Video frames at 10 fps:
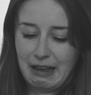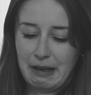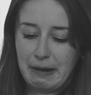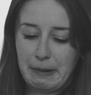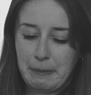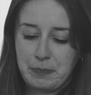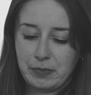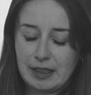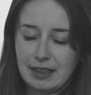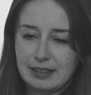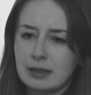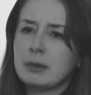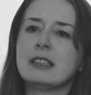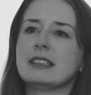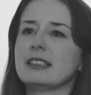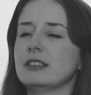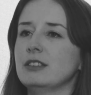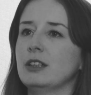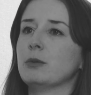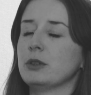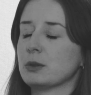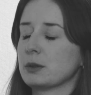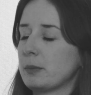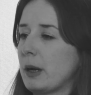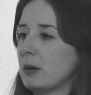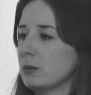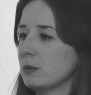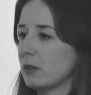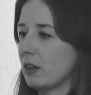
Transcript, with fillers: Um similar to you know we talked about